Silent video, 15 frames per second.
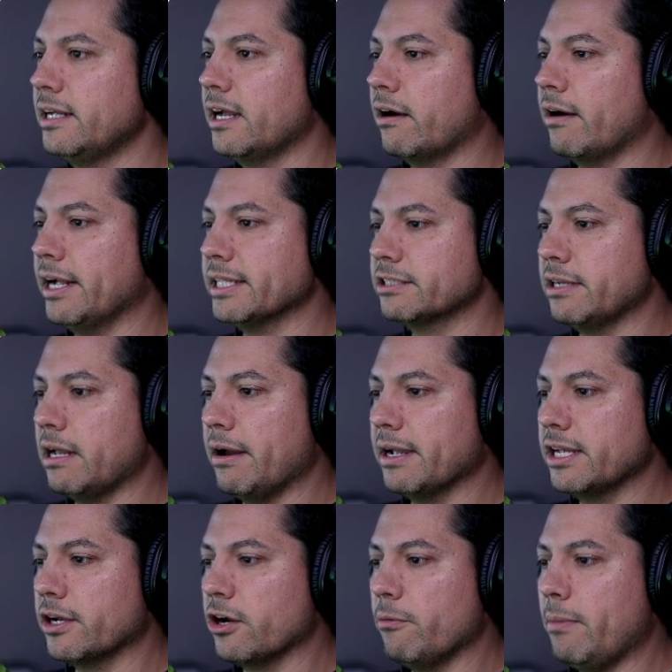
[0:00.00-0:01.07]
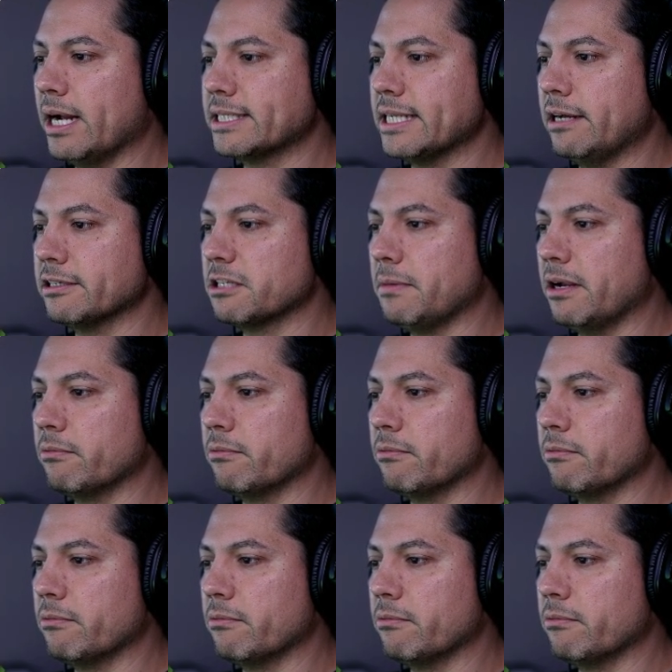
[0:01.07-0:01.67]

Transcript: All right, so now I can go back down to my